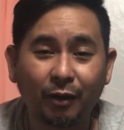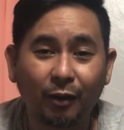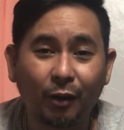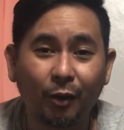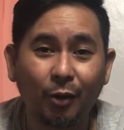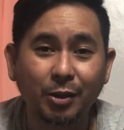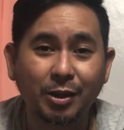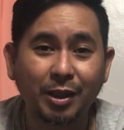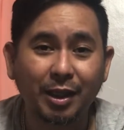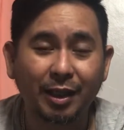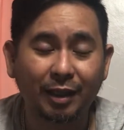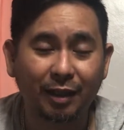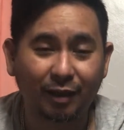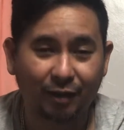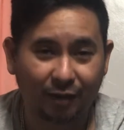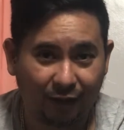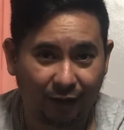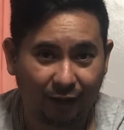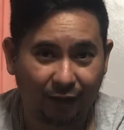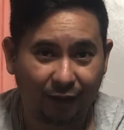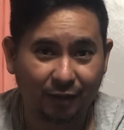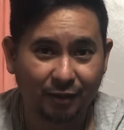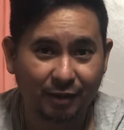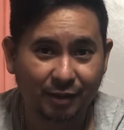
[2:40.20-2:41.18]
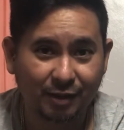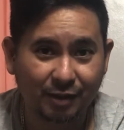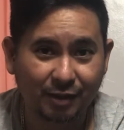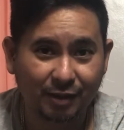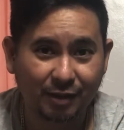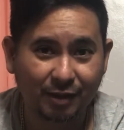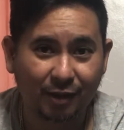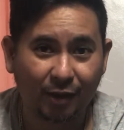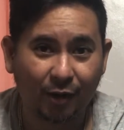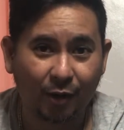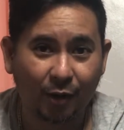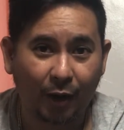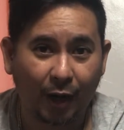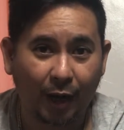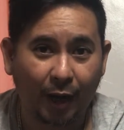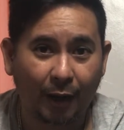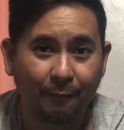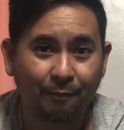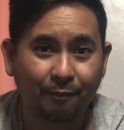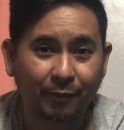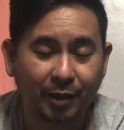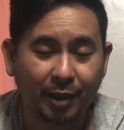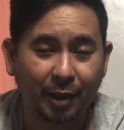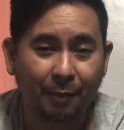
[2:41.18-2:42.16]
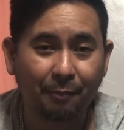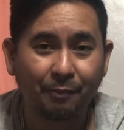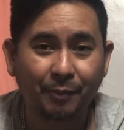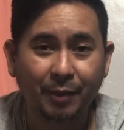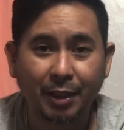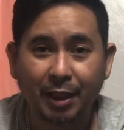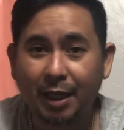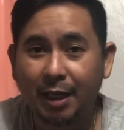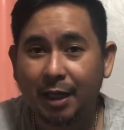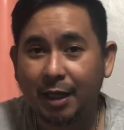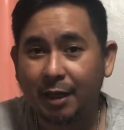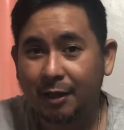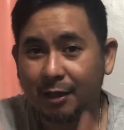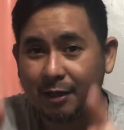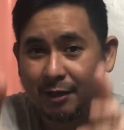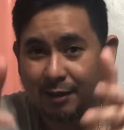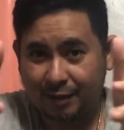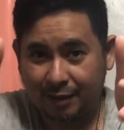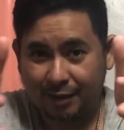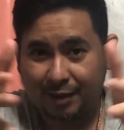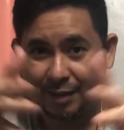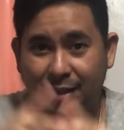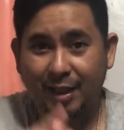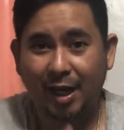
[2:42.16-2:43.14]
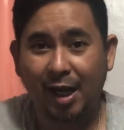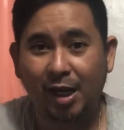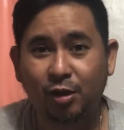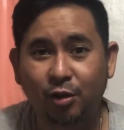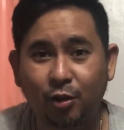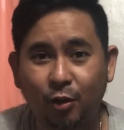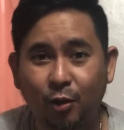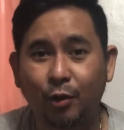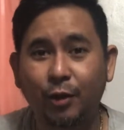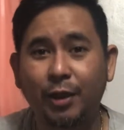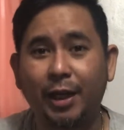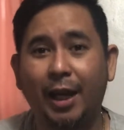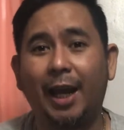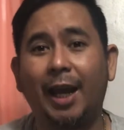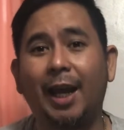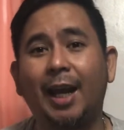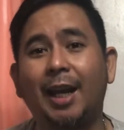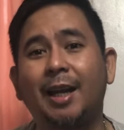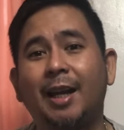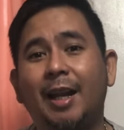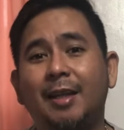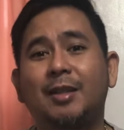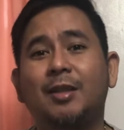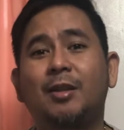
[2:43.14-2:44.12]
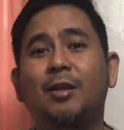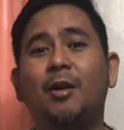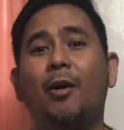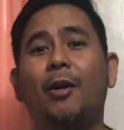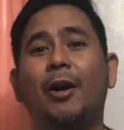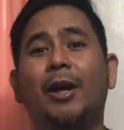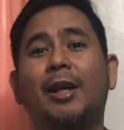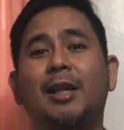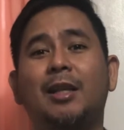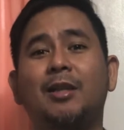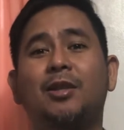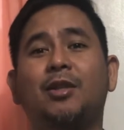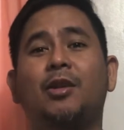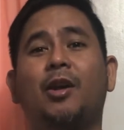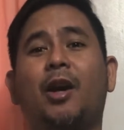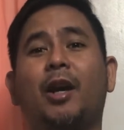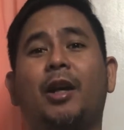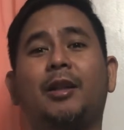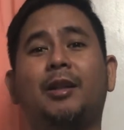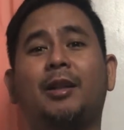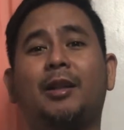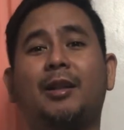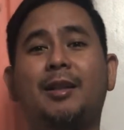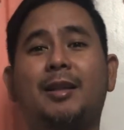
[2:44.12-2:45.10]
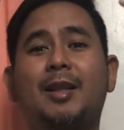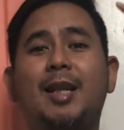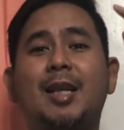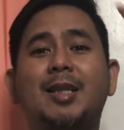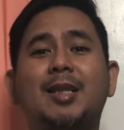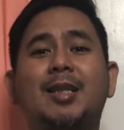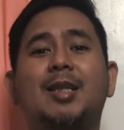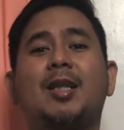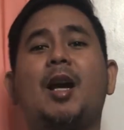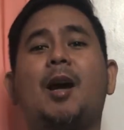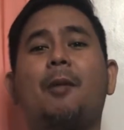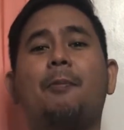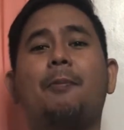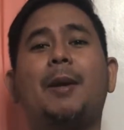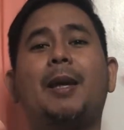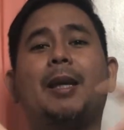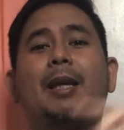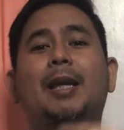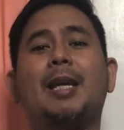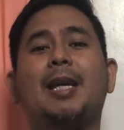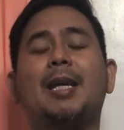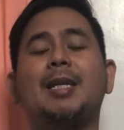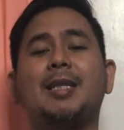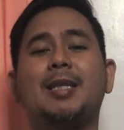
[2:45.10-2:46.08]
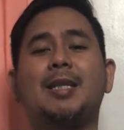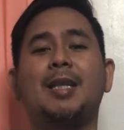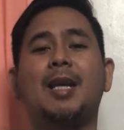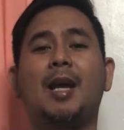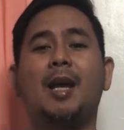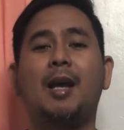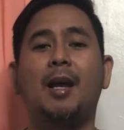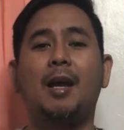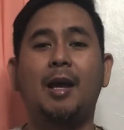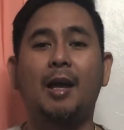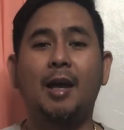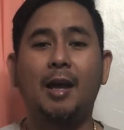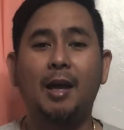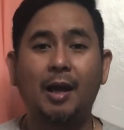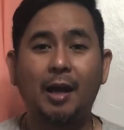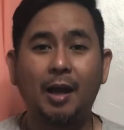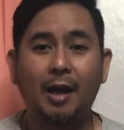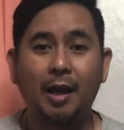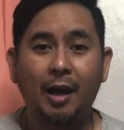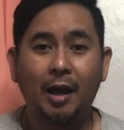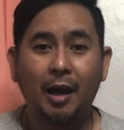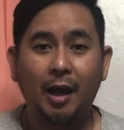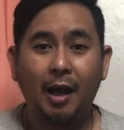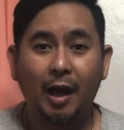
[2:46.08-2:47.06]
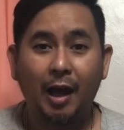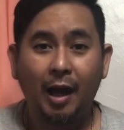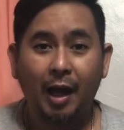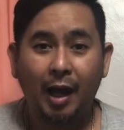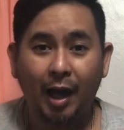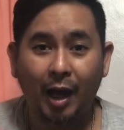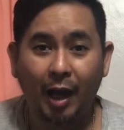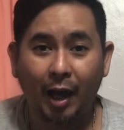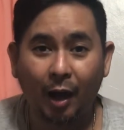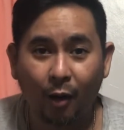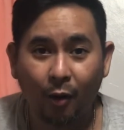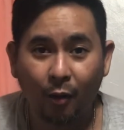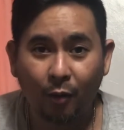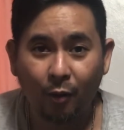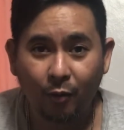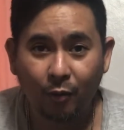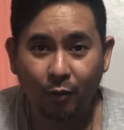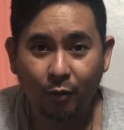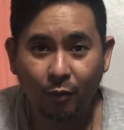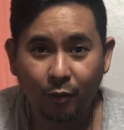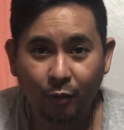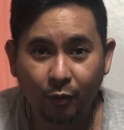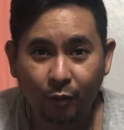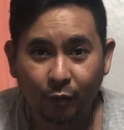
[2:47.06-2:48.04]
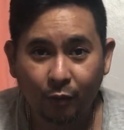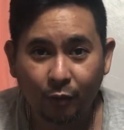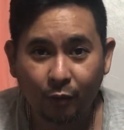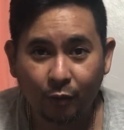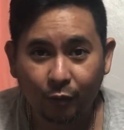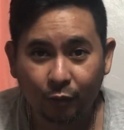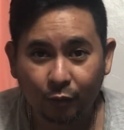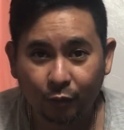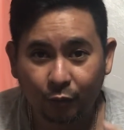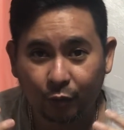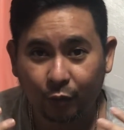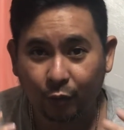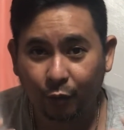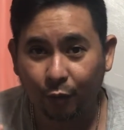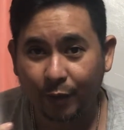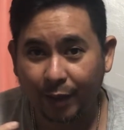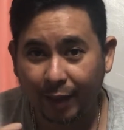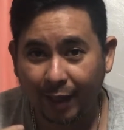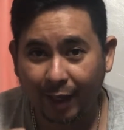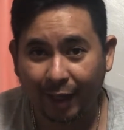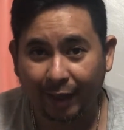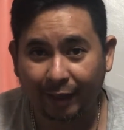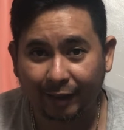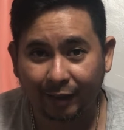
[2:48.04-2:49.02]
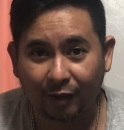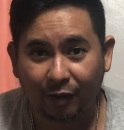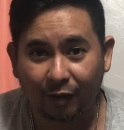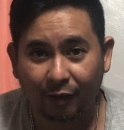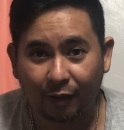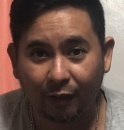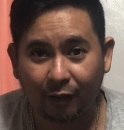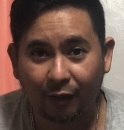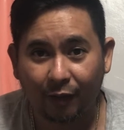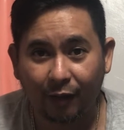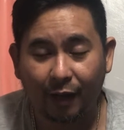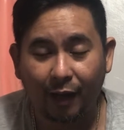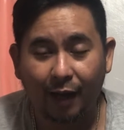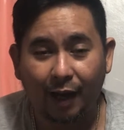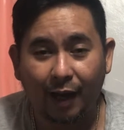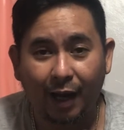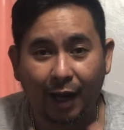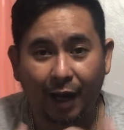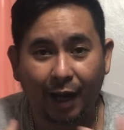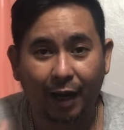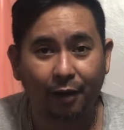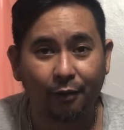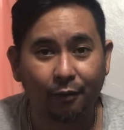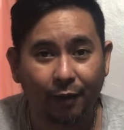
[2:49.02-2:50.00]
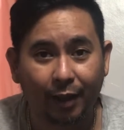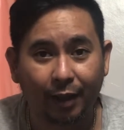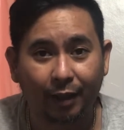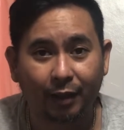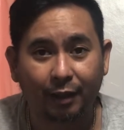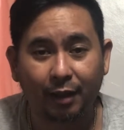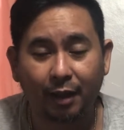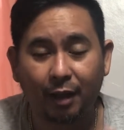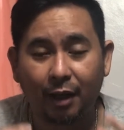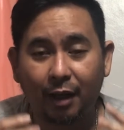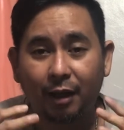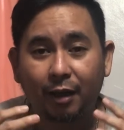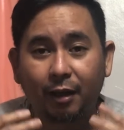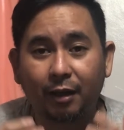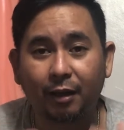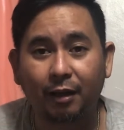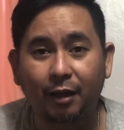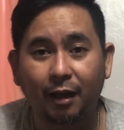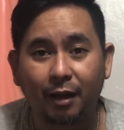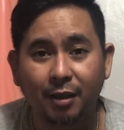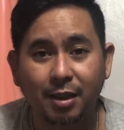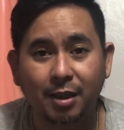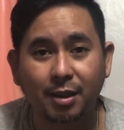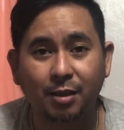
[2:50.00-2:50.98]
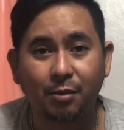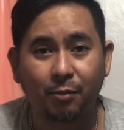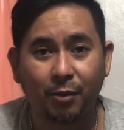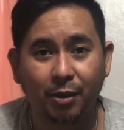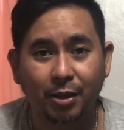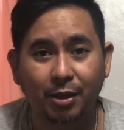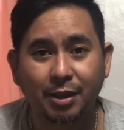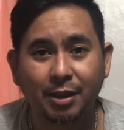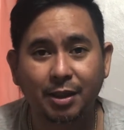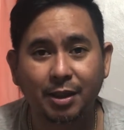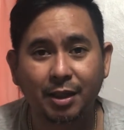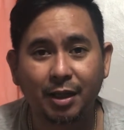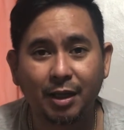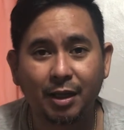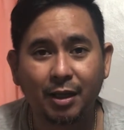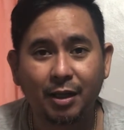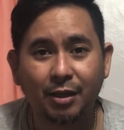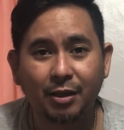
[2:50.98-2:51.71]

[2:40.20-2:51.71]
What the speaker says: closing the call. So, yep, stay tuned and let's go ahead and start. This topic is how do we handle irate customers.